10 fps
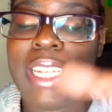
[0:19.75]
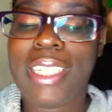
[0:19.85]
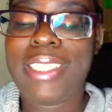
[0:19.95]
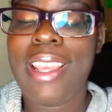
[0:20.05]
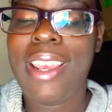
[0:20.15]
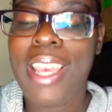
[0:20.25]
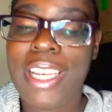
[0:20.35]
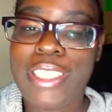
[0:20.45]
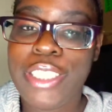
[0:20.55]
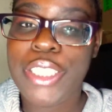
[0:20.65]
is
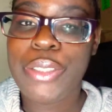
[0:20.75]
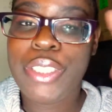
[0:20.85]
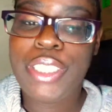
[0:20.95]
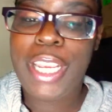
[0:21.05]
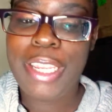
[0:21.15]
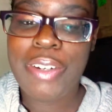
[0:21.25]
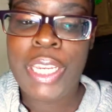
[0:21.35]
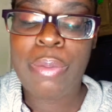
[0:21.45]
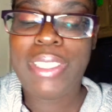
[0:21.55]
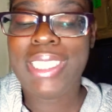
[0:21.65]
and the new shade
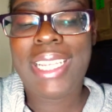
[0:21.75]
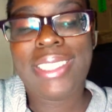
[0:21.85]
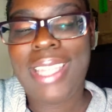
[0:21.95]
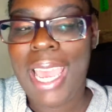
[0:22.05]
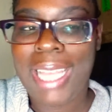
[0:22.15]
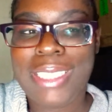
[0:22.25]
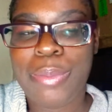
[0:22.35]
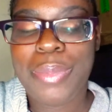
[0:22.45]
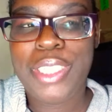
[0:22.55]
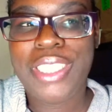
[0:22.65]
red What it's
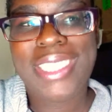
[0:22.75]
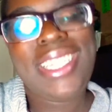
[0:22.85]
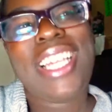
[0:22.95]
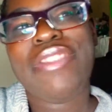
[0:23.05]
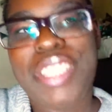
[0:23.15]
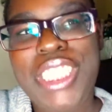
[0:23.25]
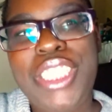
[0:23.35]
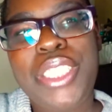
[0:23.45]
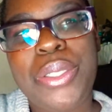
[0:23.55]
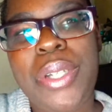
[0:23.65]
hasn't been, it's not really
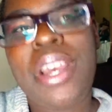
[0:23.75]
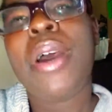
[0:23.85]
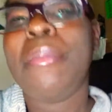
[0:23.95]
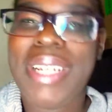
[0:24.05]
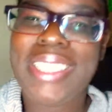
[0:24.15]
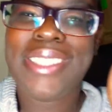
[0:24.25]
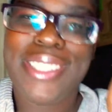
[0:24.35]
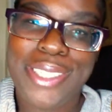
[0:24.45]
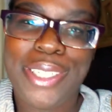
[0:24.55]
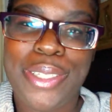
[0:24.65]
new, but it's
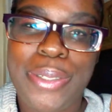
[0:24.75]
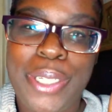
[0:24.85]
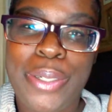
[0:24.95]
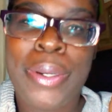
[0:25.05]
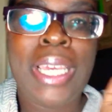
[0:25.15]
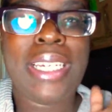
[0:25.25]
new, new.